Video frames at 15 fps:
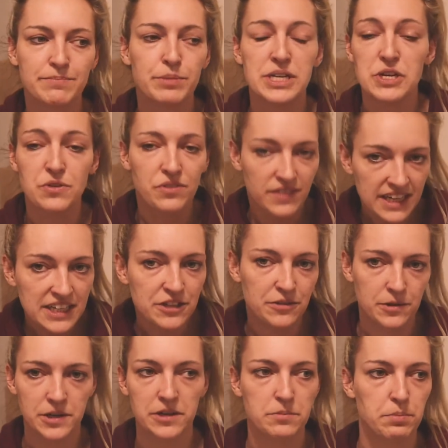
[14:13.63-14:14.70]
but you think
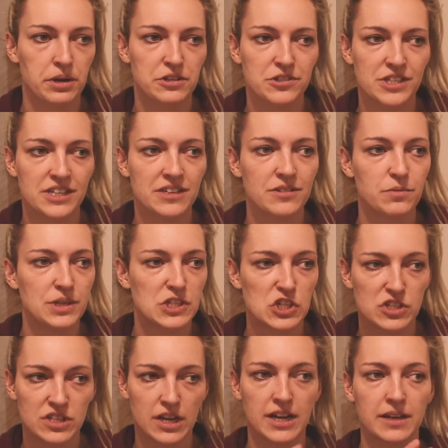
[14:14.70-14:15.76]
you're a good person, which
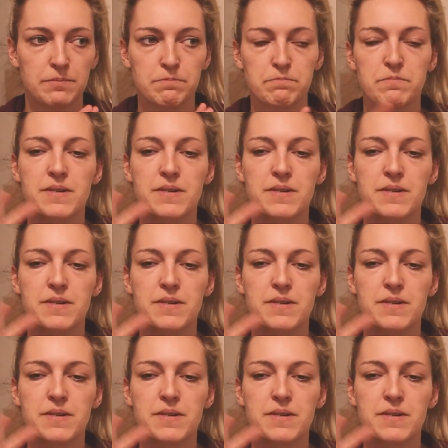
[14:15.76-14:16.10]
is like